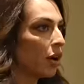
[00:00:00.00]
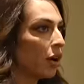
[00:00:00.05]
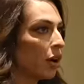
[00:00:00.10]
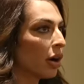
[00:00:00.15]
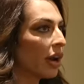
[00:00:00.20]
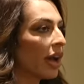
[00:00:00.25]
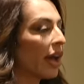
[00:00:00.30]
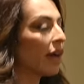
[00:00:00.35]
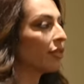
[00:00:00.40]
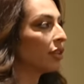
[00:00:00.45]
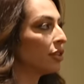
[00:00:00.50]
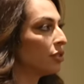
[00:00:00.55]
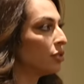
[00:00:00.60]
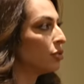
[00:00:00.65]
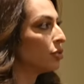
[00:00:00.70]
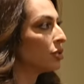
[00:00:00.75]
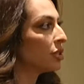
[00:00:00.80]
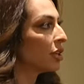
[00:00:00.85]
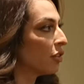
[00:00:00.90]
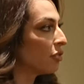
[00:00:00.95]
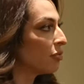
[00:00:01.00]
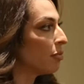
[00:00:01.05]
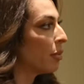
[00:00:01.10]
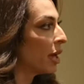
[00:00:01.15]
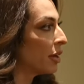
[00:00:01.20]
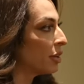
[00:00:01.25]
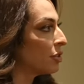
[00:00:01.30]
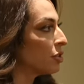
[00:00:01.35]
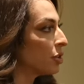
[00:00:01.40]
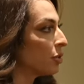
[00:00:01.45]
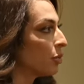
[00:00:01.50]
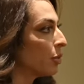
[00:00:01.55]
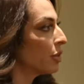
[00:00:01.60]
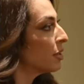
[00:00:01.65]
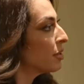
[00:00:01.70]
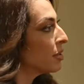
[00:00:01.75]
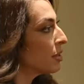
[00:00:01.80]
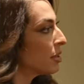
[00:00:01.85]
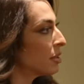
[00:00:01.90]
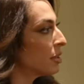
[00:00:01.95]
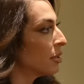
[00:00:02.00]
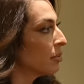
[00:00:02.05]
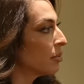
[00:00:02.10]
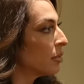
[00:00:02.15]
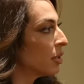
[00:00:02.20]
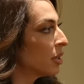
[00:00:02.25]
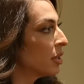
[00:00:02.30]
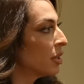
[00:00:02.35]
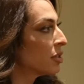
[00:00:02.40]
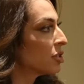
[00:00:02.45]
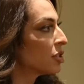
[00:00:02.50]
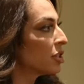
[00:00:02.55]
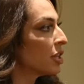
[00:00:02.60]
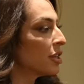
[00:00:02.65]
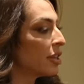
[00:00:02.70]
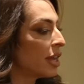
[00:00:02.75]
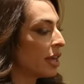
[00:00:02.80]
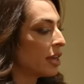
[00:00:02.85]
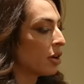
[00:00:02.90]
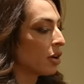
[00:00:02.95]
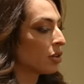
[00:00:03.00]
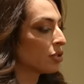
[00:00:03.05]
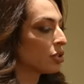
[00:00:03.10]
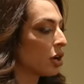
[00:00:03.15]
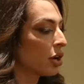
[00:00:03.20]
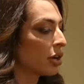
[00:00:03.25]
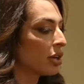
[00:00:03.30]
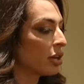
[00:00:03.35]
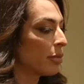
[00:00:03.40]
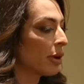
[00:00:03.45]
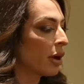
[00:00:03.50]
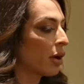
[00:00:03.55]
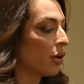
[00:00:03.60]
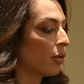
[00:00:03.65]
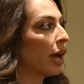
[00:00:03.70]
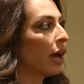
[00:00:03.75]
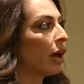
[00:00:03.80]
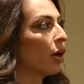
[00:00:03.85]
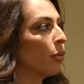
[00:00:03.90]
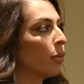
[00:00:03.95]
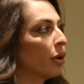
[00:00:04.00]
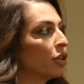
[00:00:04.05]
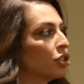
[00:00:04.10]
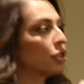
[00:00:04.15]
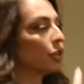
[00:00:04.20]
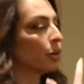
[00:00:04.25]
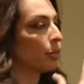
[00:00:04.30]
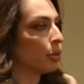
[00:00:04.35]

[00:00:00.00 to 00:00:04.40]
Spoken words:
are having to self-monitor with a system, so that they are talking about how much they're